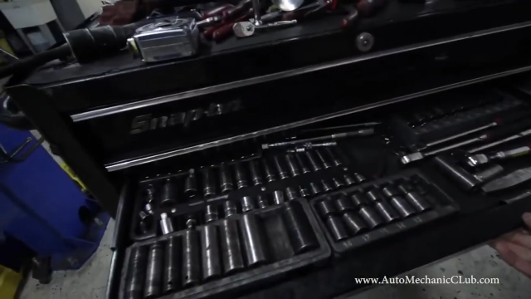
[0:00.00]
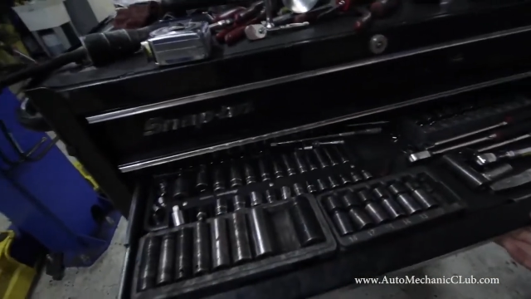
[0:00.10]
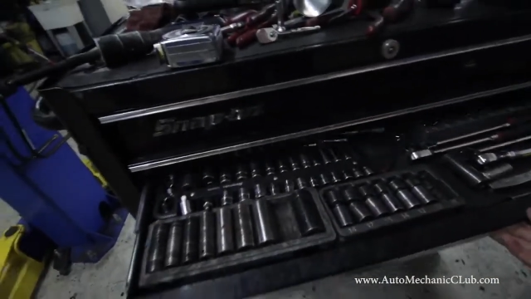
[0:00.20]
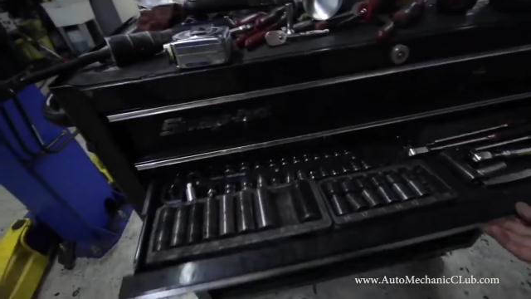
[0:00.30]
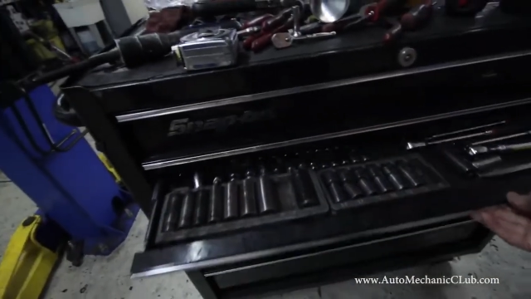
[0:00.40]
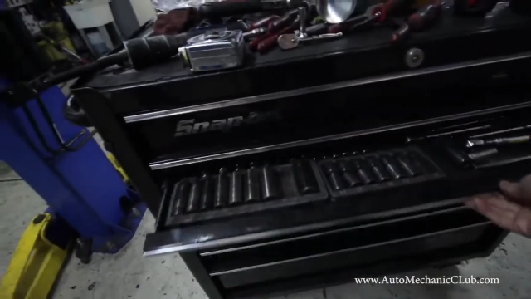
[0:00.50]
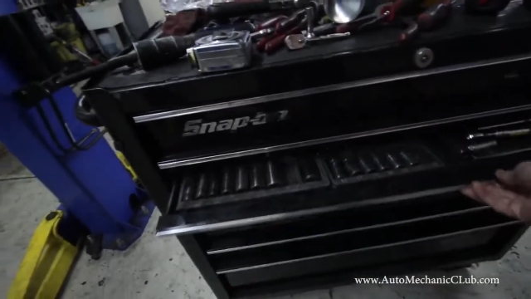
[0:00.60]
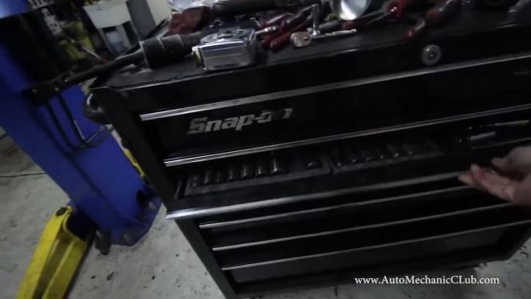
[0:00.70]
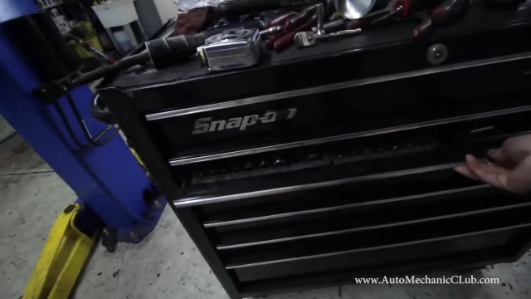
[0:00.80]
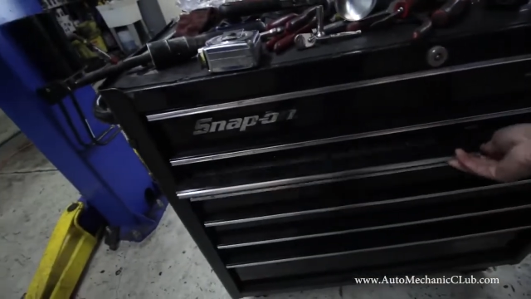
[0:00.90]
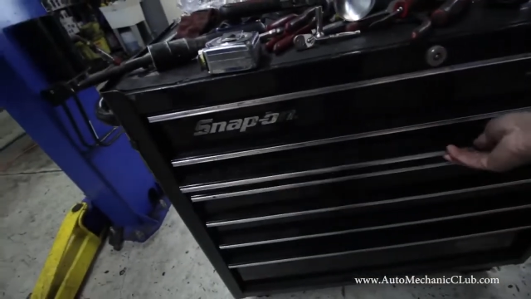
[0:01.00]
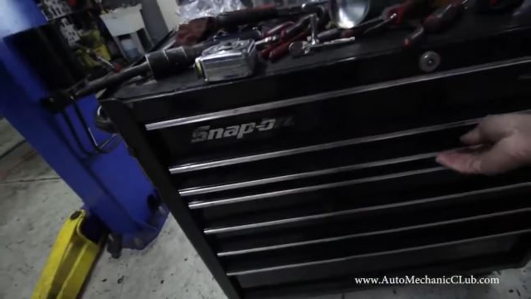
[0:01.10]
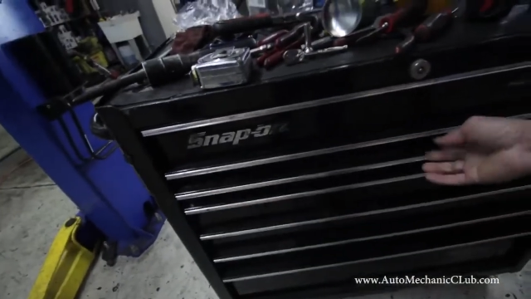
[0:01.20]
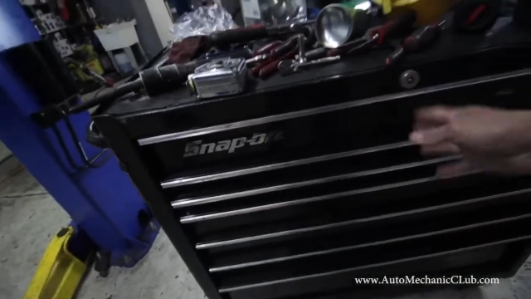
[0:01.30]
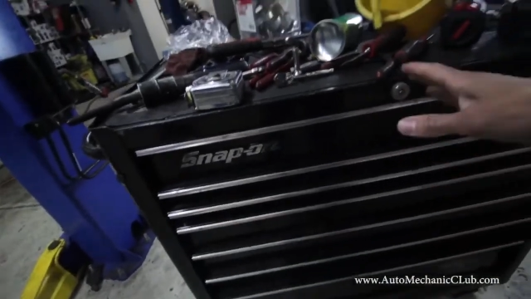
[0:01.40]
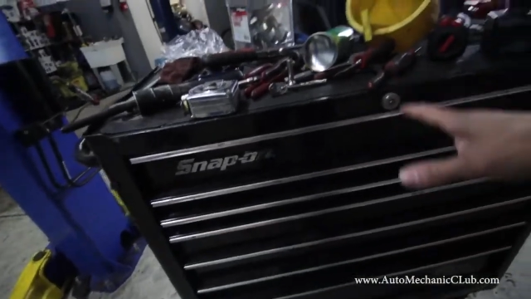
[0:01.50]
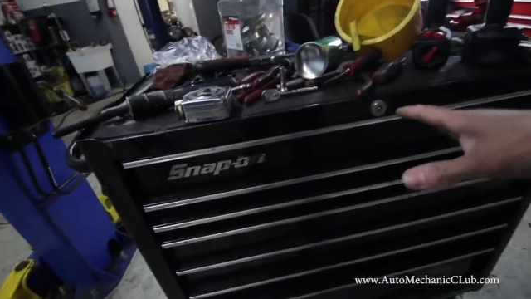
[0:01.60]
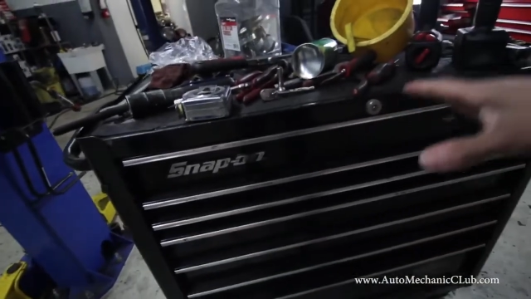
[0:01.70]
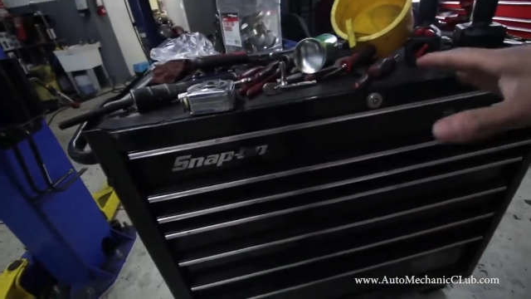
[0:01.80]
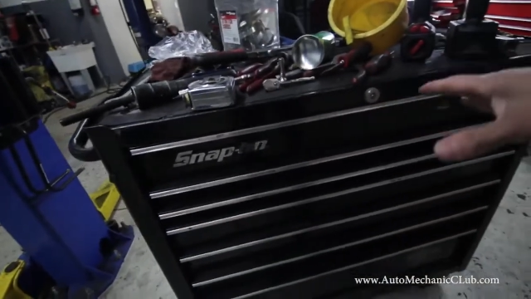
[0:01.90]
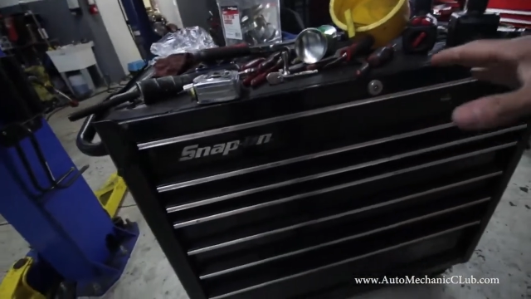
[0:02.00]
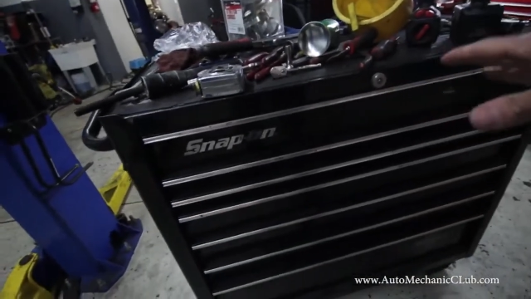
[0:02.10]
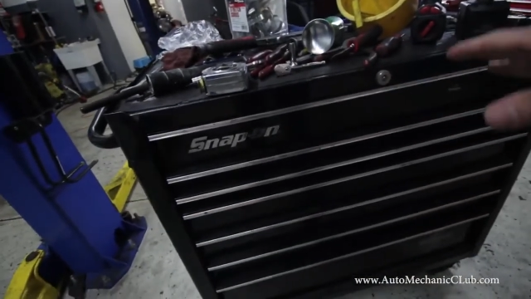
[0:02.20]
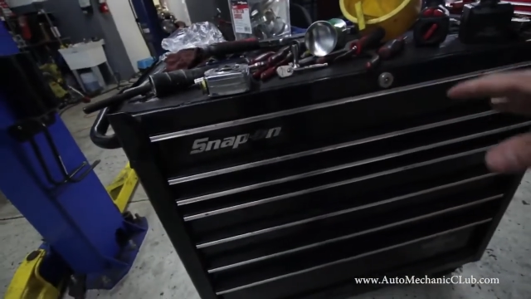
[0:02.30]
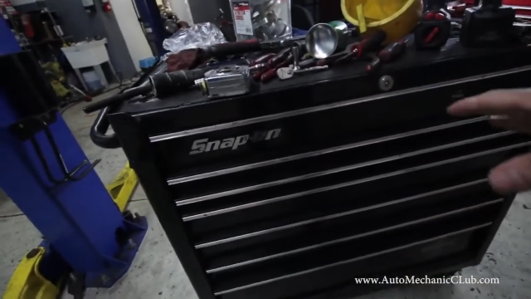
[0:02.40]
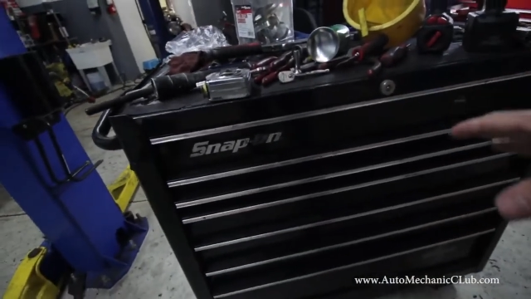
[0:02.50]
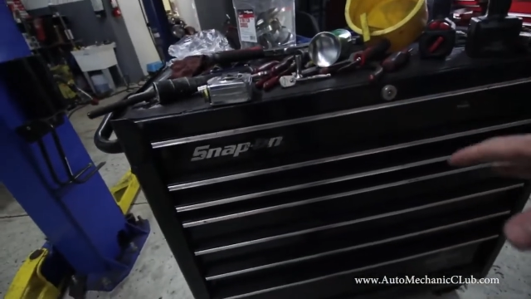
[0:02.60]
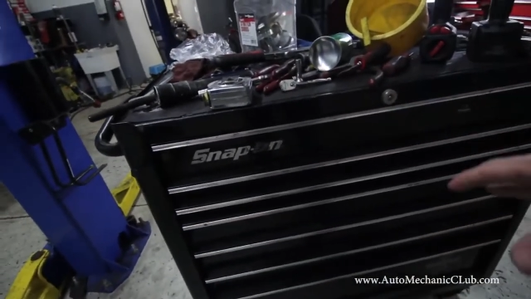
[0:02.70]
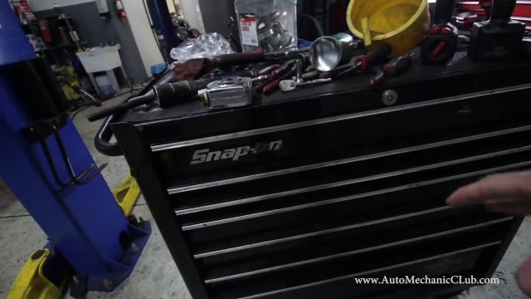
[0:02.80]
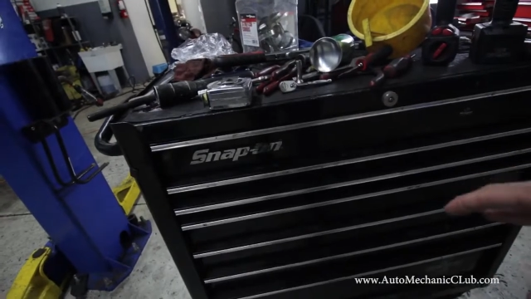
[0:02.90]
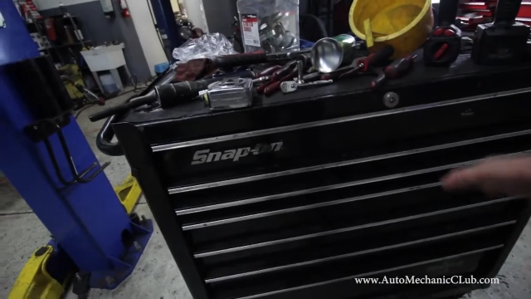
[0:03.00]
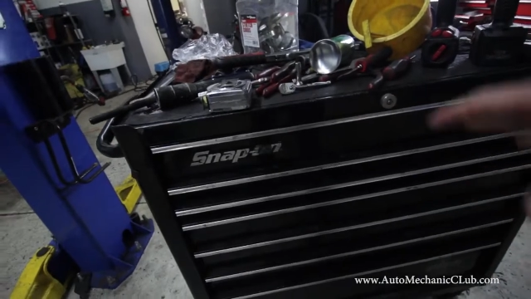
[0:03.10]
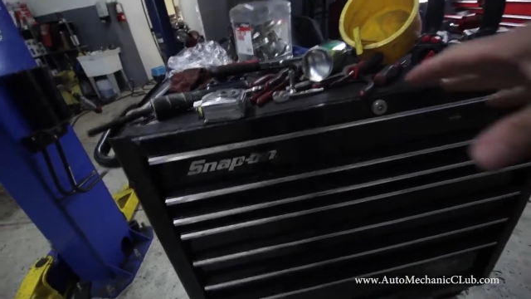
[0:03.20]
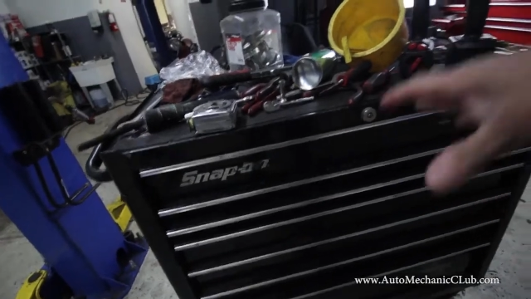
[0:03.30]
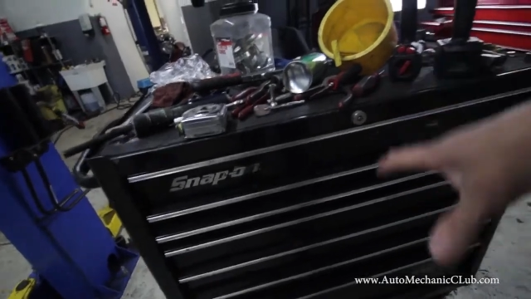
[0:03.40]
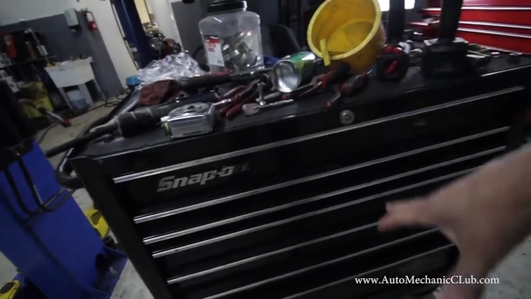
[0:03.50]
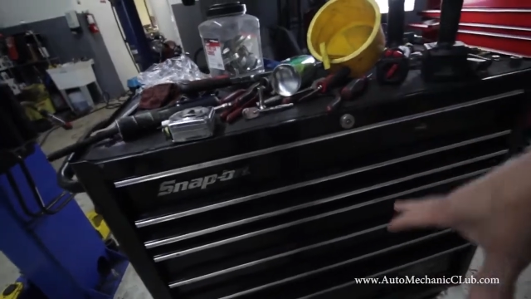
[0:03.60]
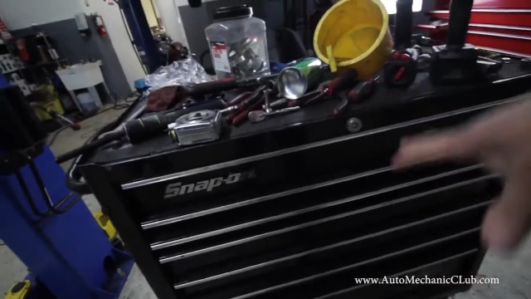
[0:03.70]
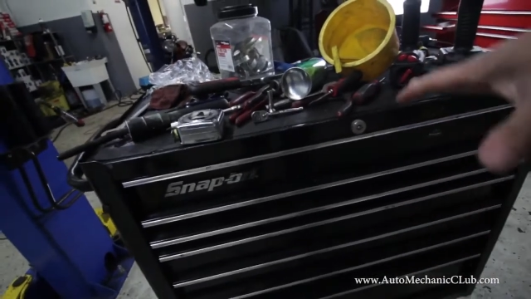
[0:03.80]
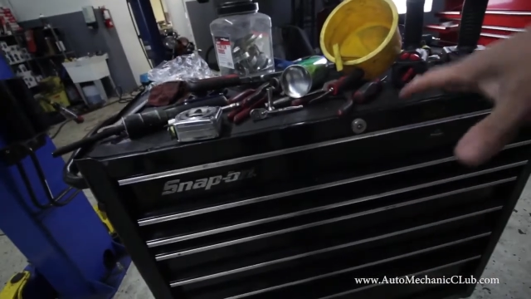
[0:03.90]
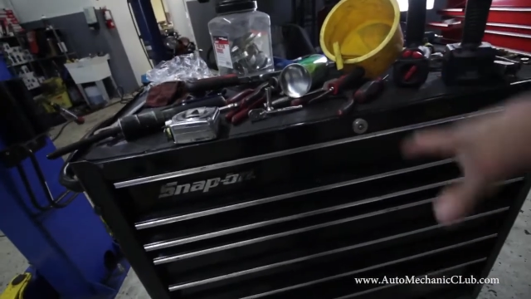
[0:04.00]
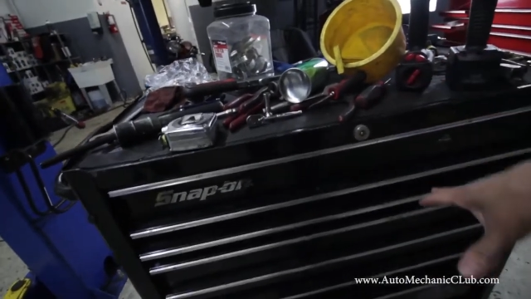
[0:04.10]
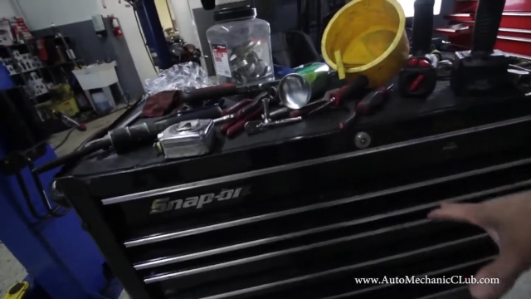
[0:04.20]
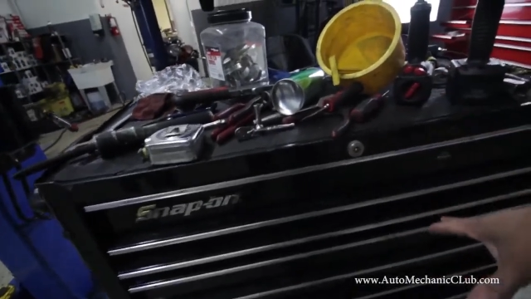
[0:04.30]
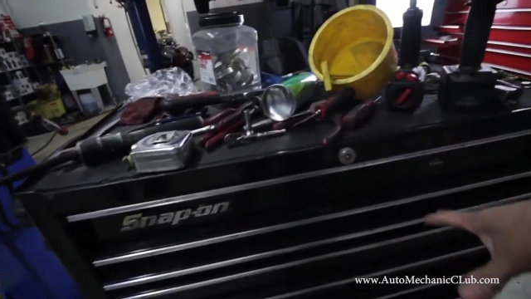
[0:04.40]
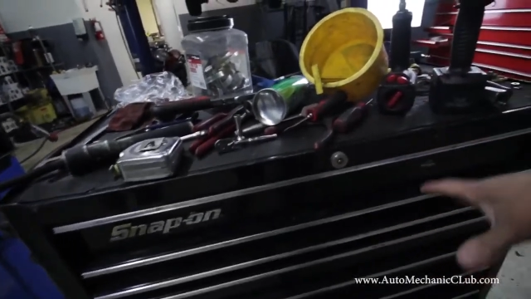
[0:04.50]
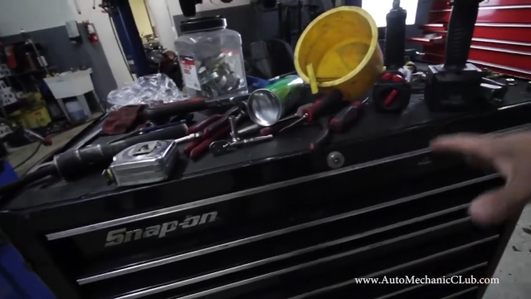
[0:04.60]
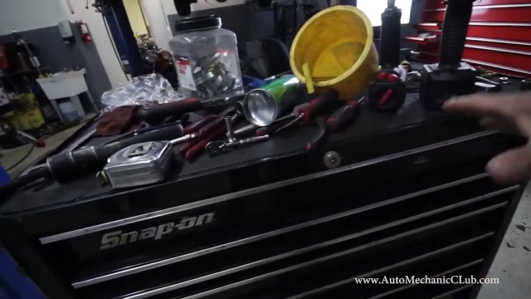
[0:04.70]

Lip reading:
(no speaker visible)